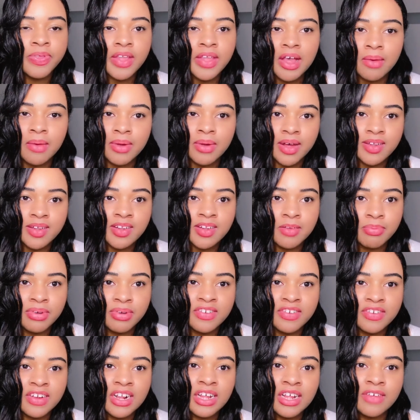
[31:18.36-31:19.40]
I would also
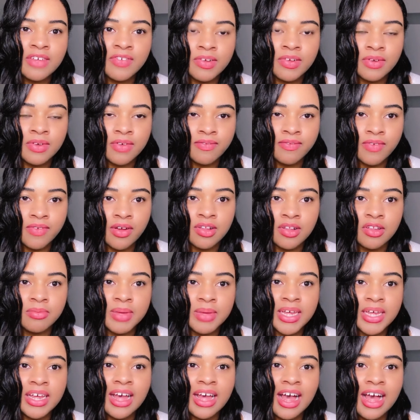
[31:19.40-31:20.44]
appreciate it if you would follow
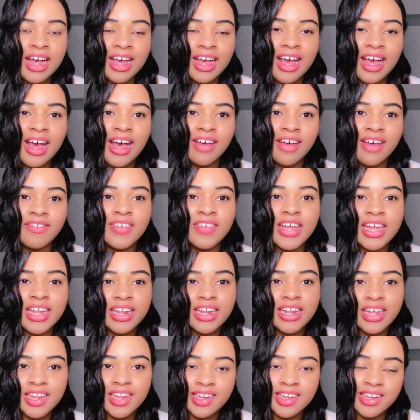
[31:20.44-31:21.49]
me. I have
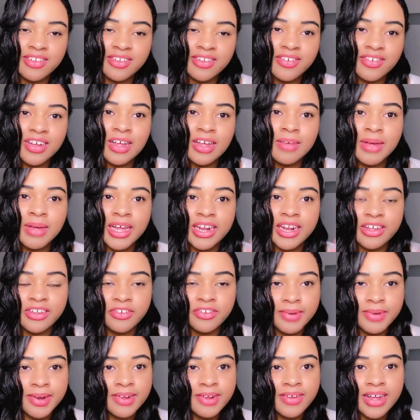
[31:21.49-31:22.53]
an Instagram and a
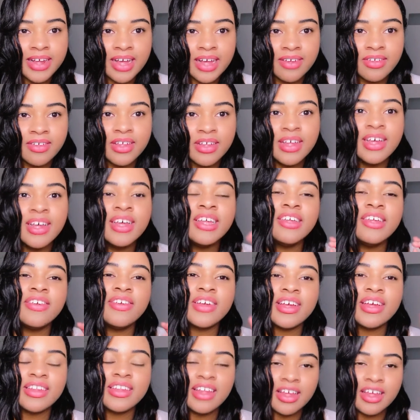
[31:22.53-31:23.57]
Twitter account. You
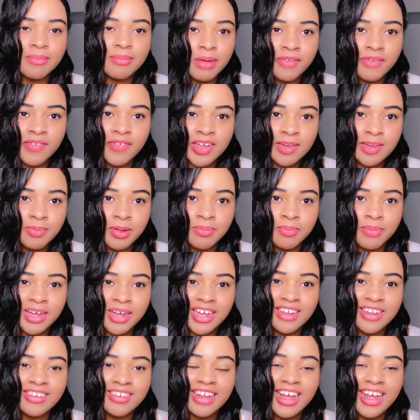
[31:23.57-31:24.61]
can like my Facebook
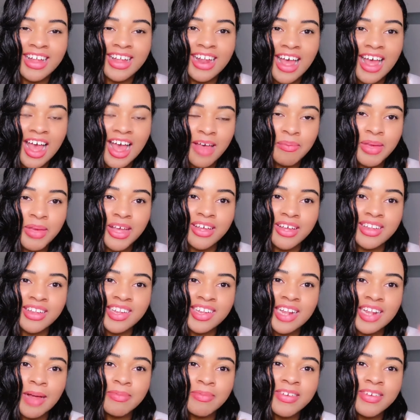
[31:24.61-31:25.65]
page and add me on
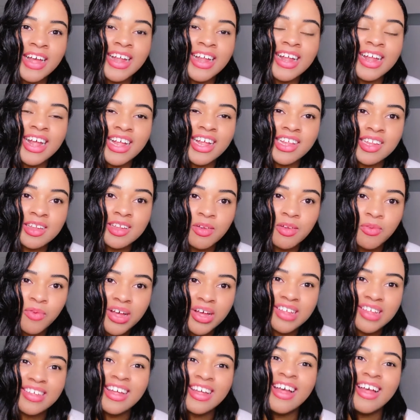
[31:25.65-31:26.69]
Snapchat as
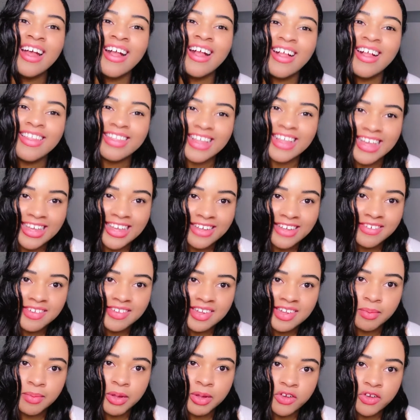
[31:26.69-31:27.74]
well. Thank you
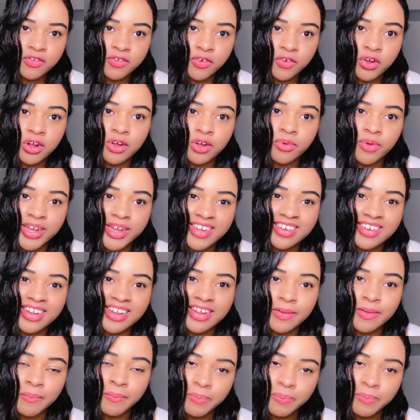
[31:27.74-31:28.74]
so much for watching.